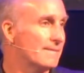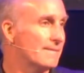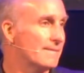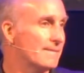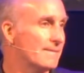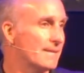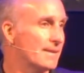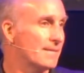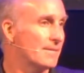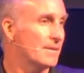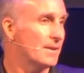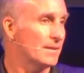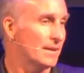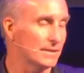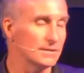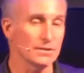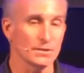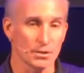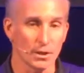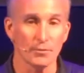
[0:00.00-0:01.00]
Okay? And that's
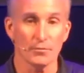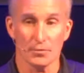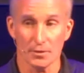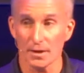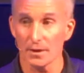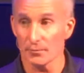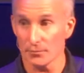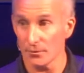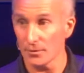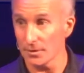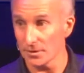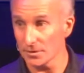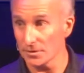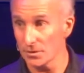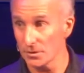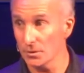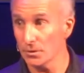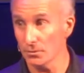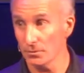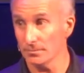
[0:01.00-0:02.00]
a tough thing for us to
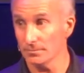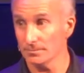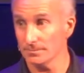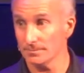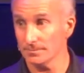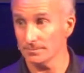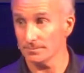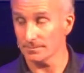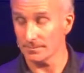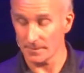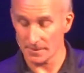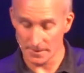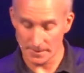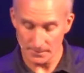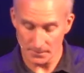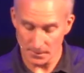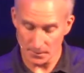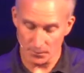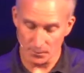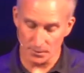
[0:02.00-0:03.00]
do, okay?
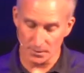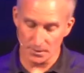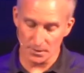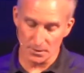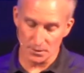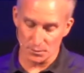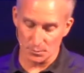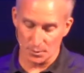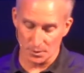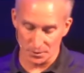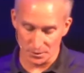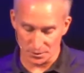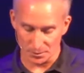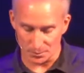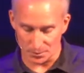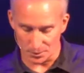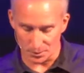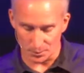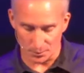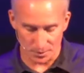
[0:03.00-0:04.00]
It really is, but it's
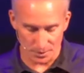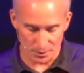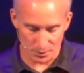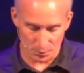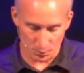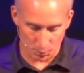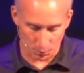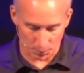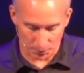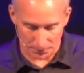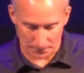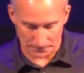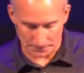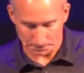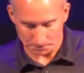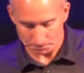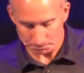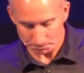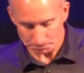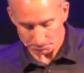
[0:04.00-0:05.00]
something that we need to work on.
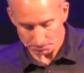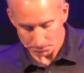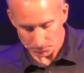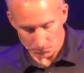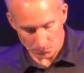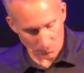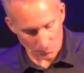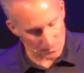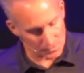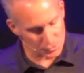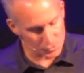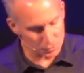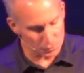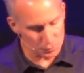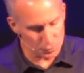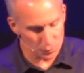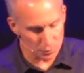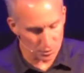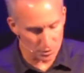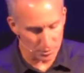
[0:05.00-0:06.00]
Show
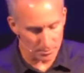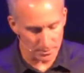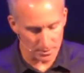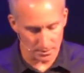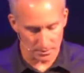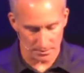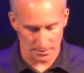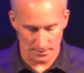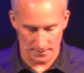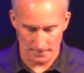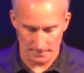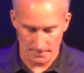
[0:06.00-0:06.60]
true humility.